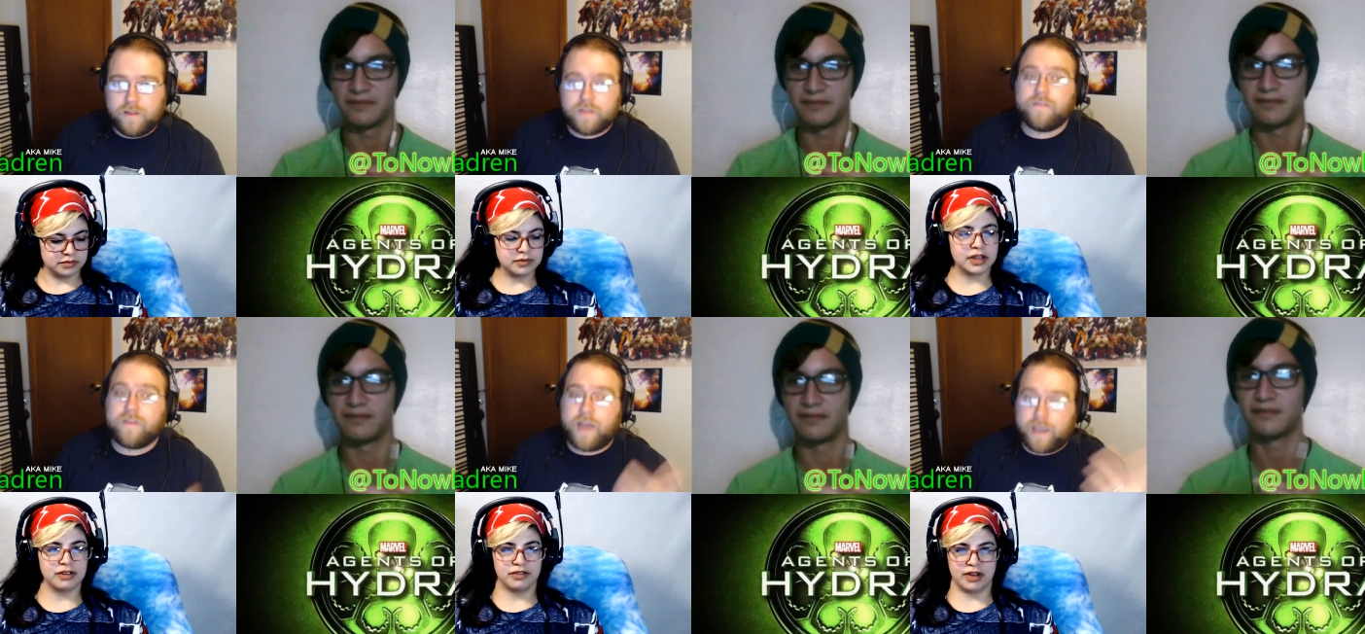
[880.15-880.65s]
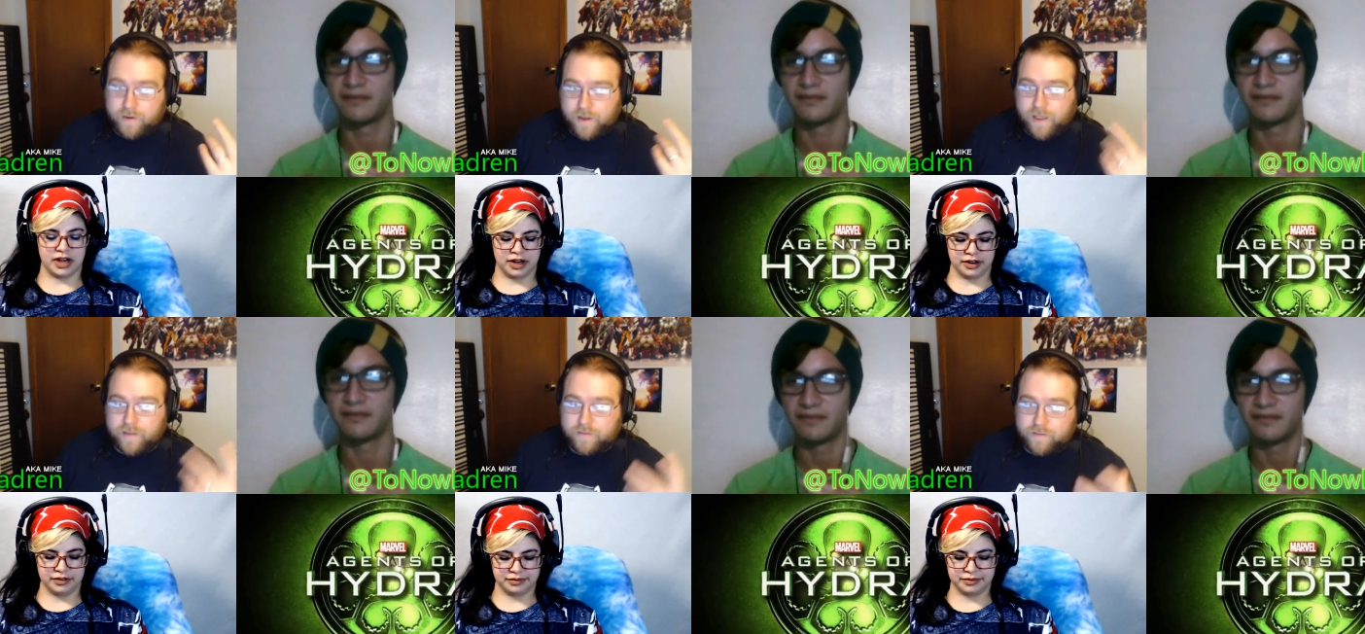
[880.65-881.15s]
Speaker 1: The diviner,
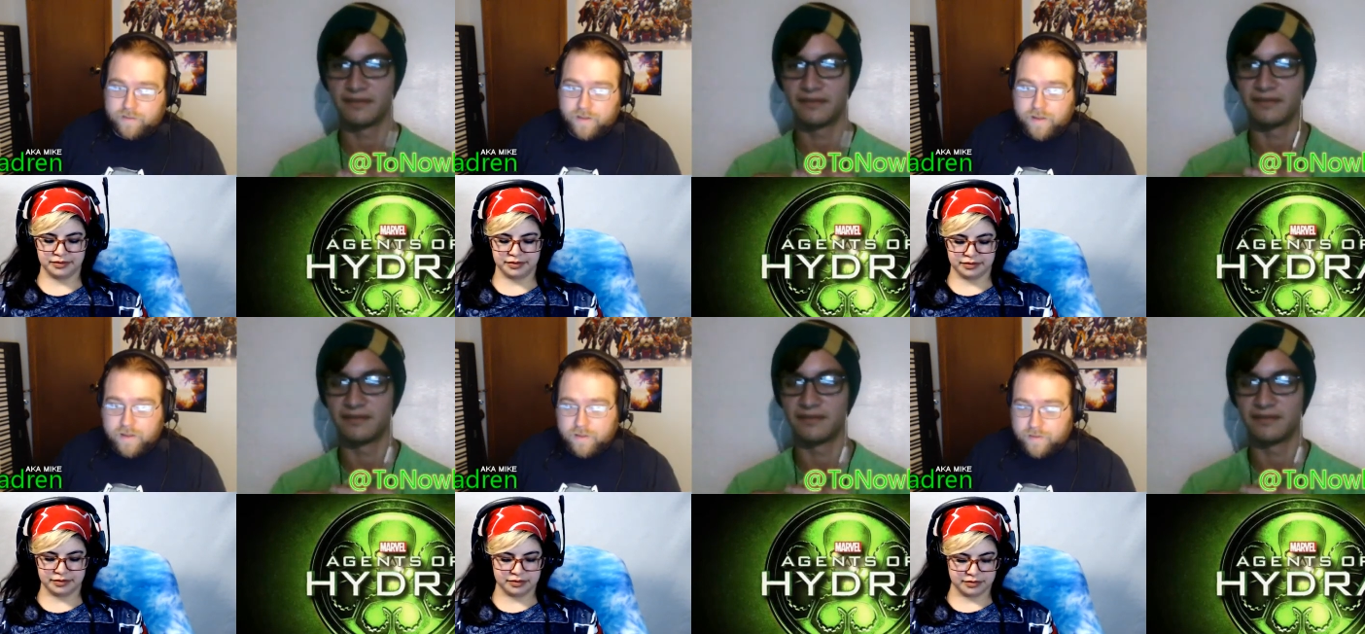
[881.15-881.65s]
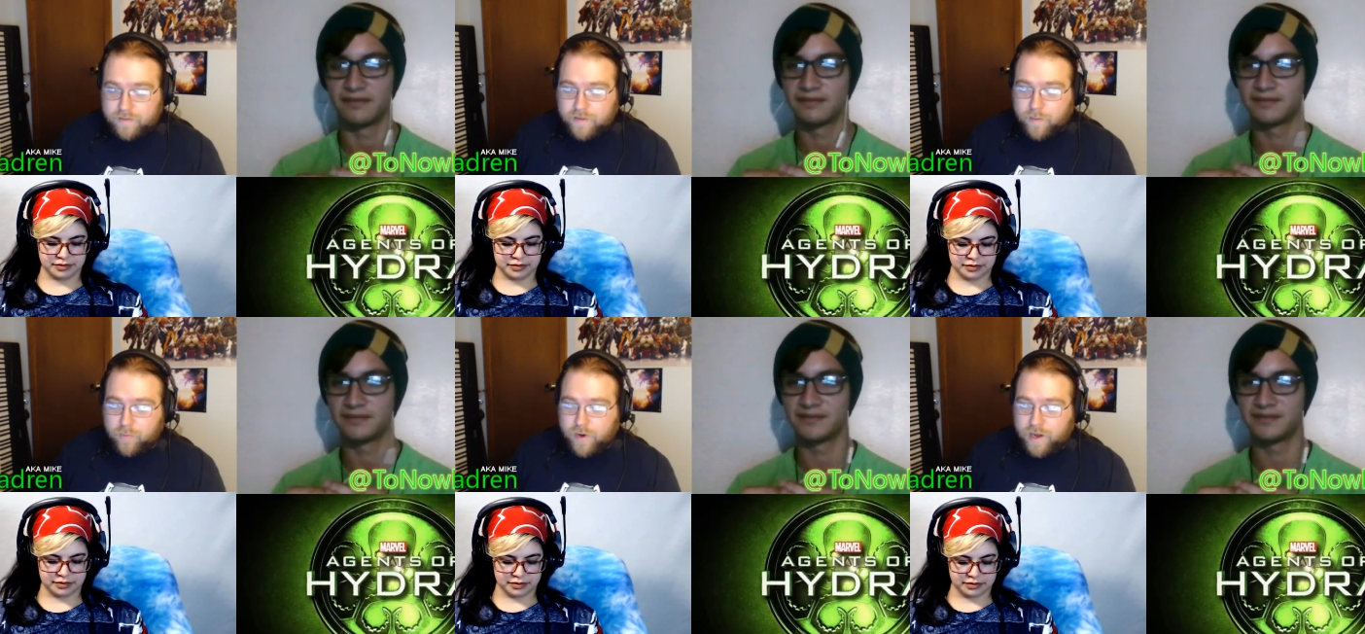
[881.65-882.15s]
yes. They
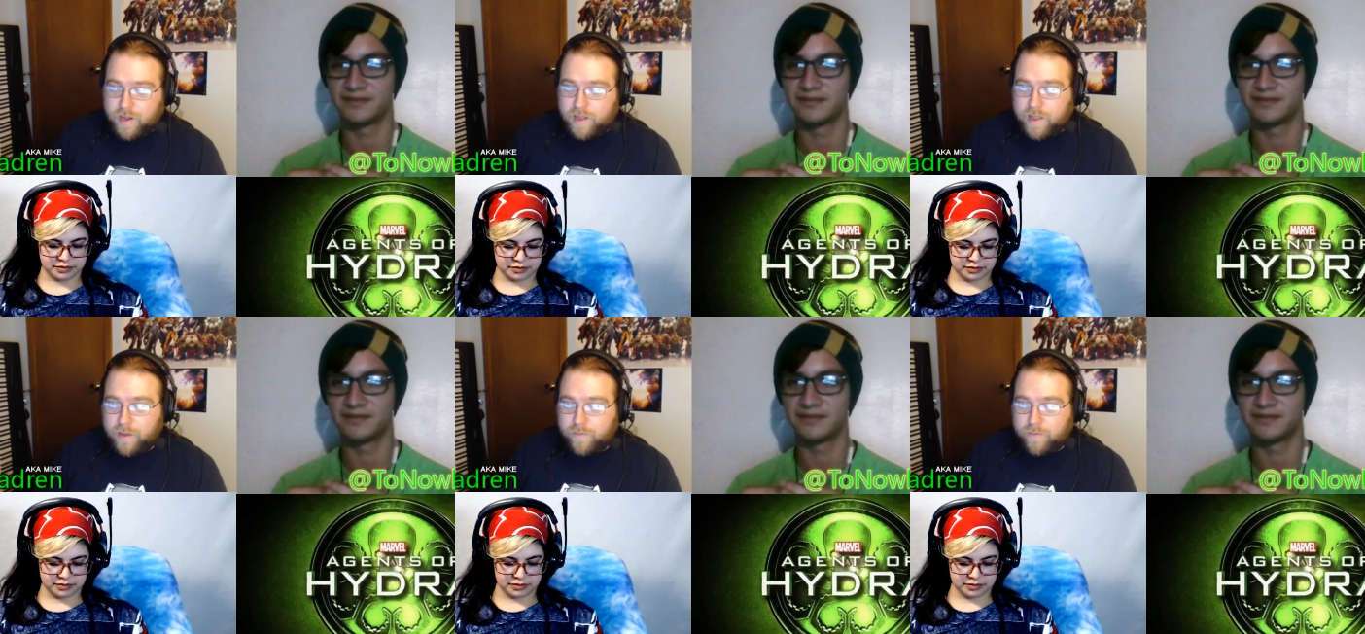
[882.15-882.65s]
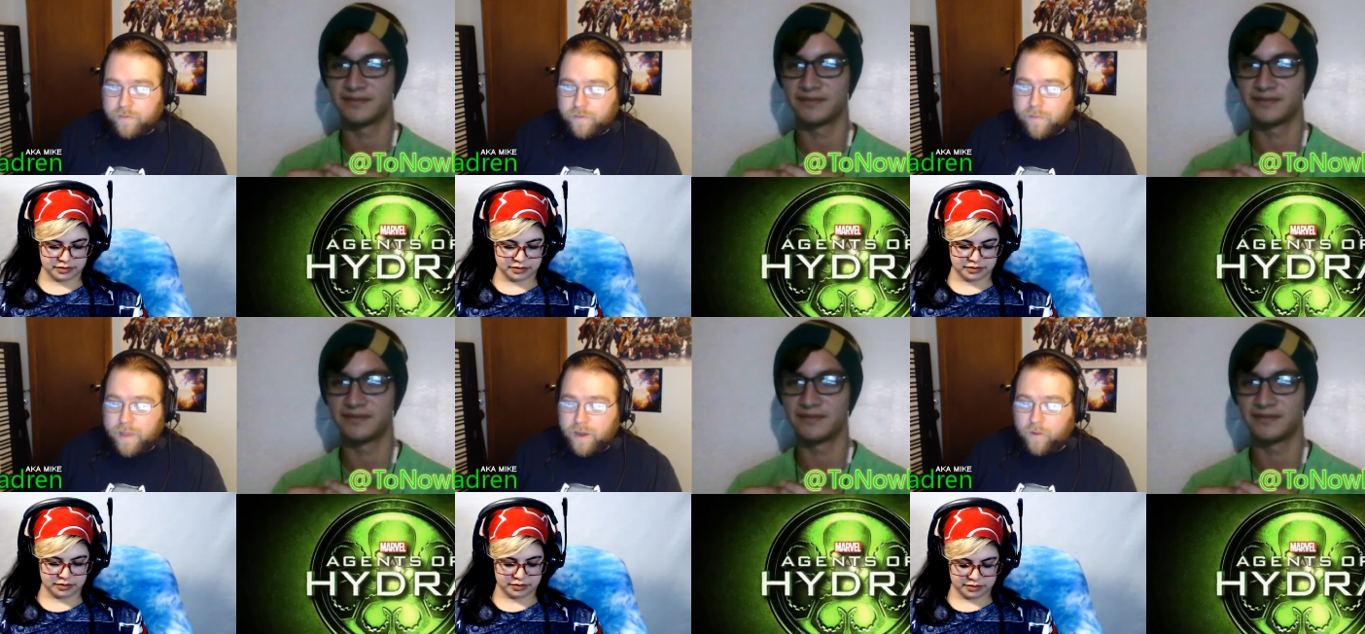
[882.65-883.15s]
separated it out from
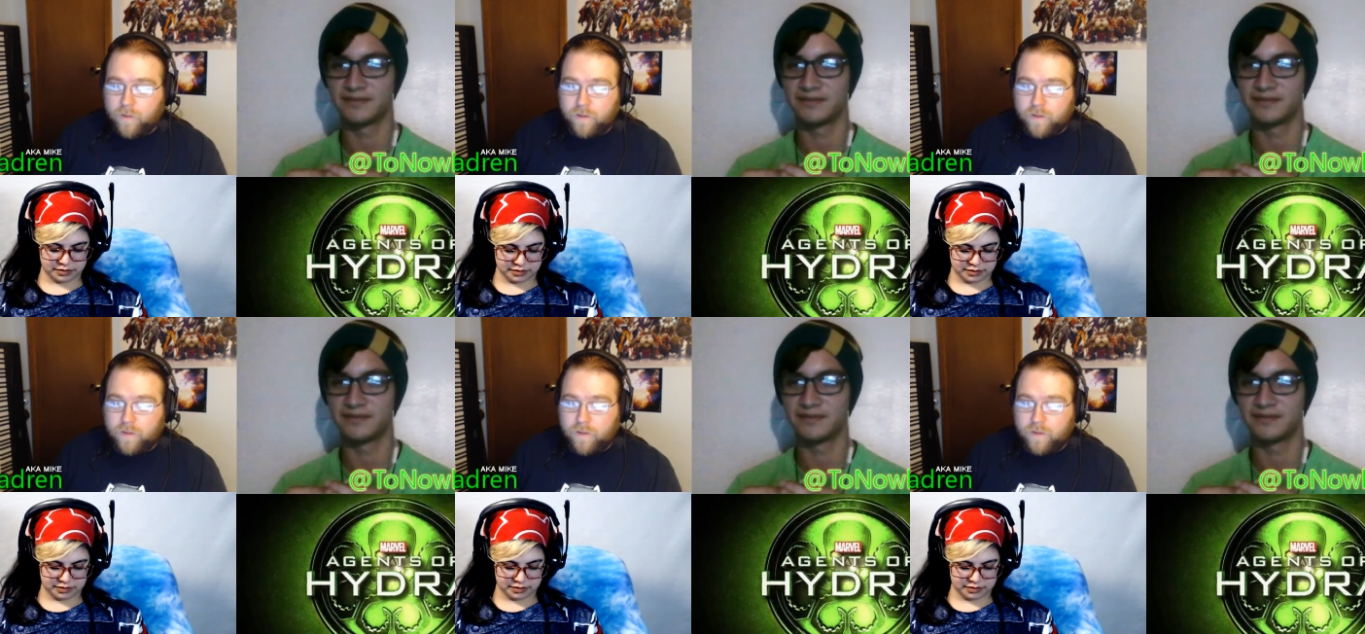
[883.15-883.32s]
the metal.